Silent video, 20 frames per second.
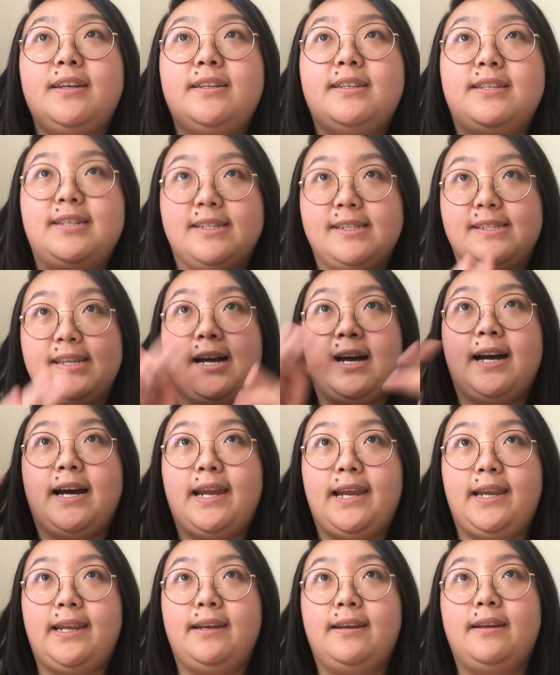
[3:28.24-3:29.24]

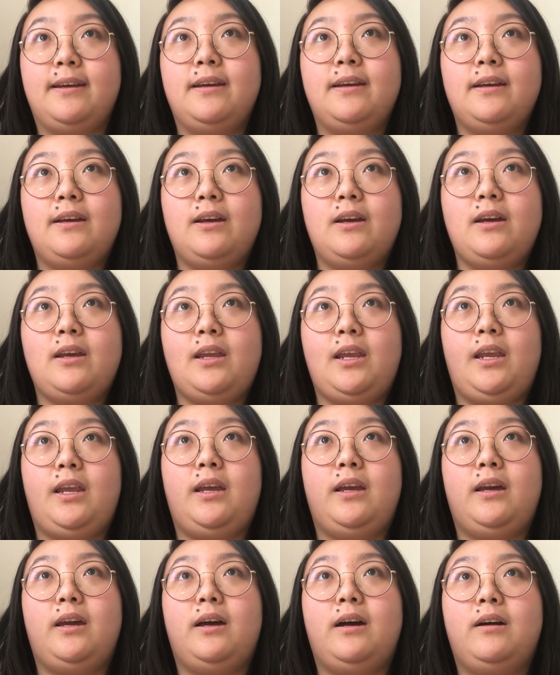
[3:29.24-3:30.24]
design
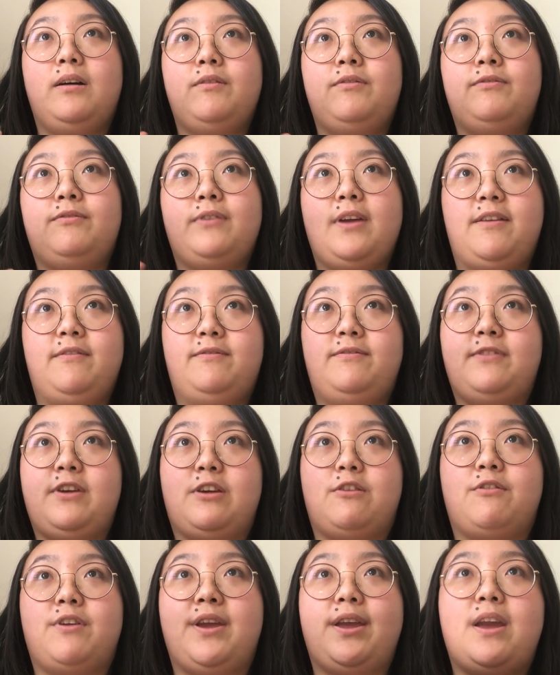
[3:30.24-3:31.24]
and
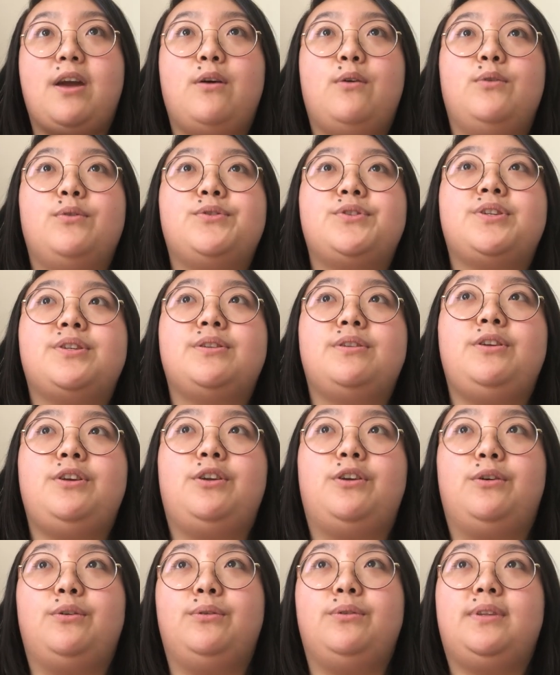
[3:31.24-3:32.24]
figuring out,
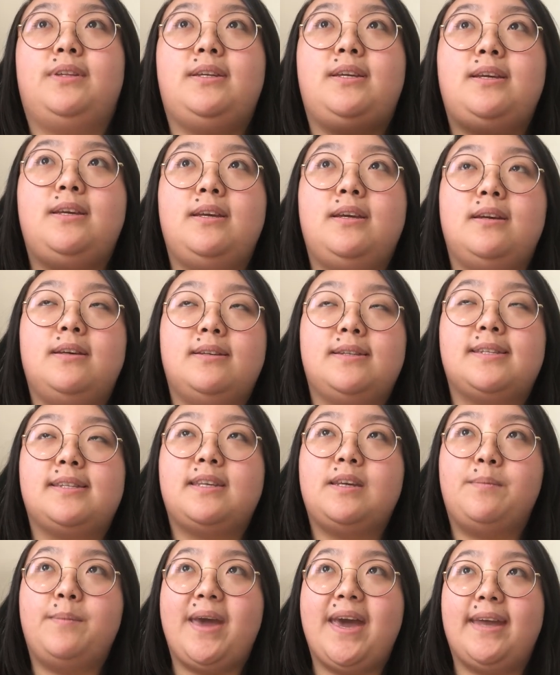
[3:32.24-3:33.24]
you know, the
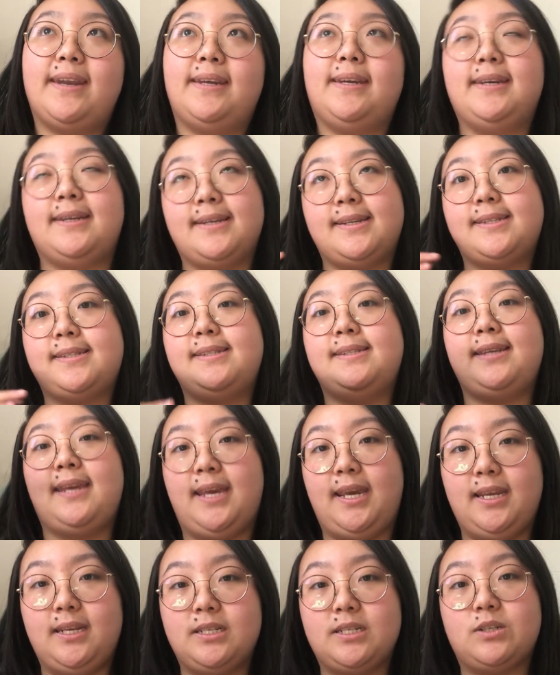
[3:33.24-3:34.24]
schematics
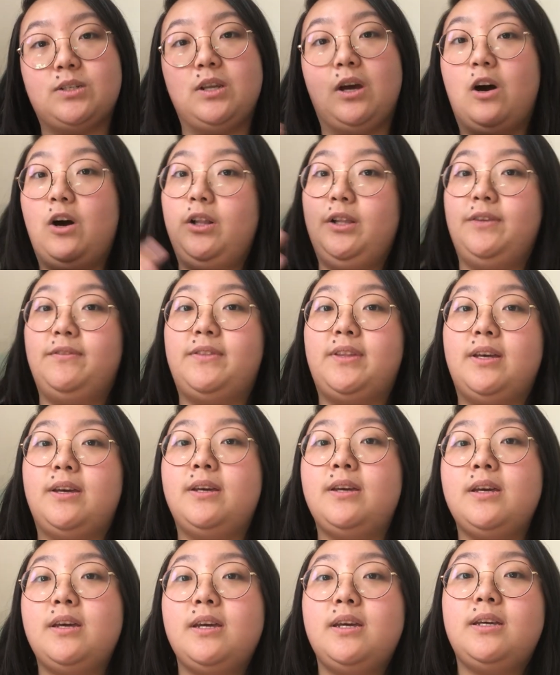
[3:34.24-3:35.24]
and all of
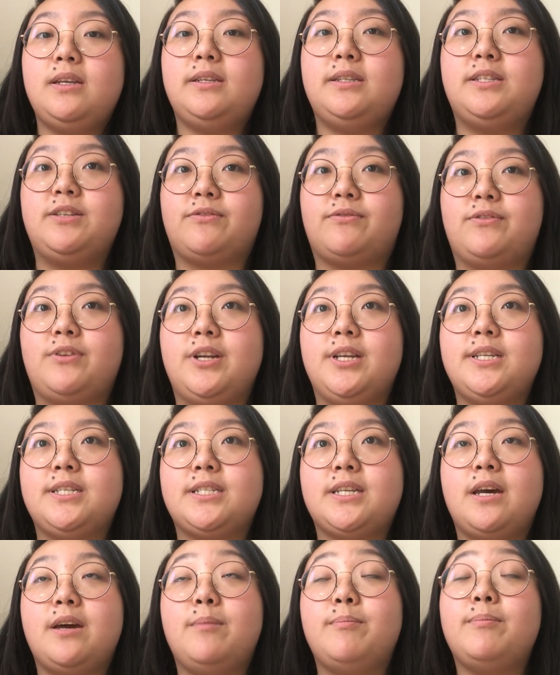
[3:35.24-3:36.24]
the
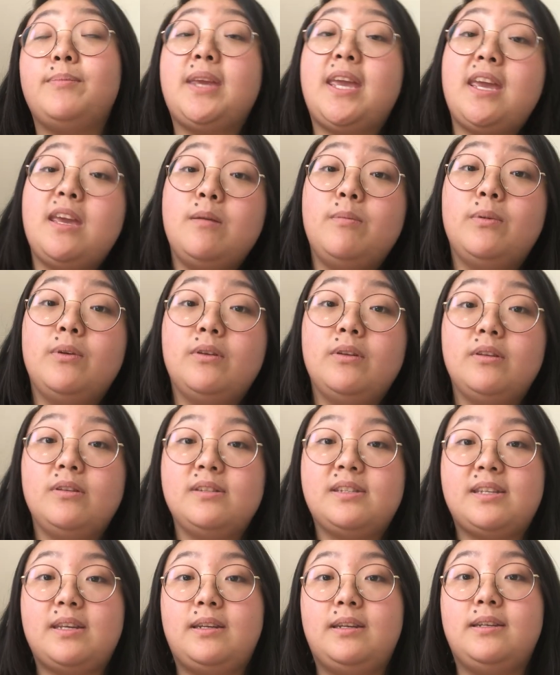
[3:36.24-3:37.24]
different
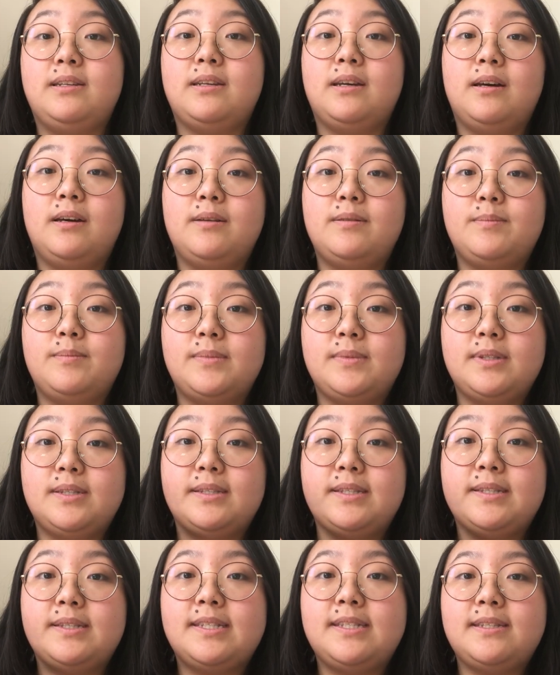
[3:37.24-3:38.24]
cables and
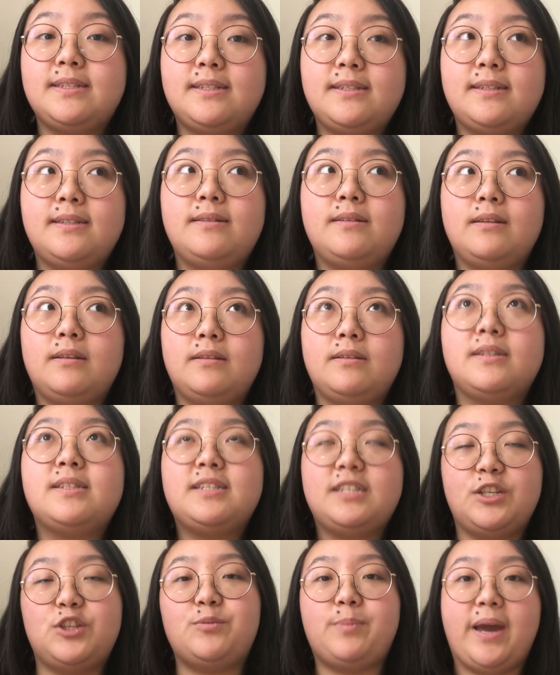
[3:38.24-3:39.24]

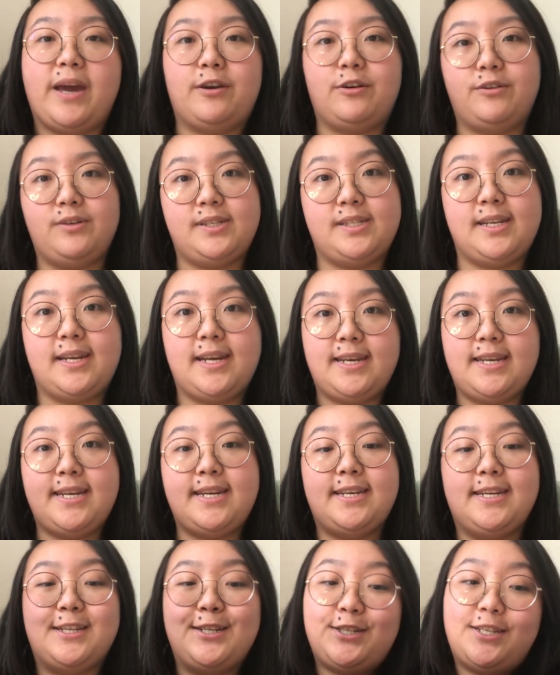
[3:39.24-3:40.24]
stitch patterns that I
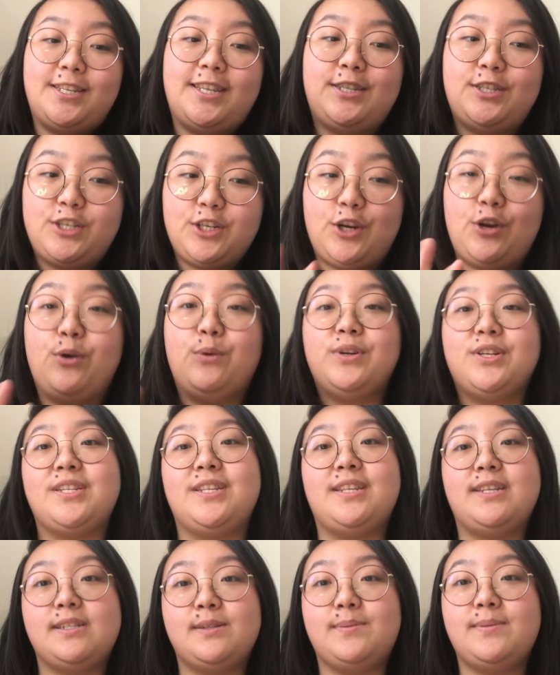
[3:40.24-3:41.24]
needed to go into
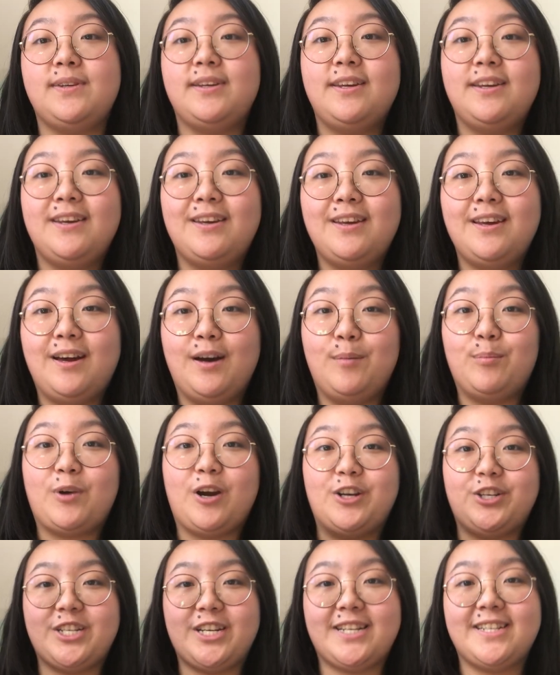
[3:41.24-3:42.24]
this
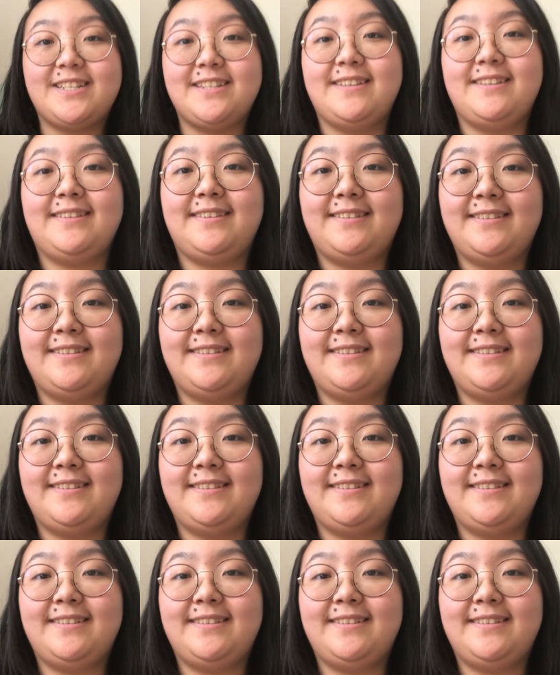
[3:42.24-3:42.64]
project.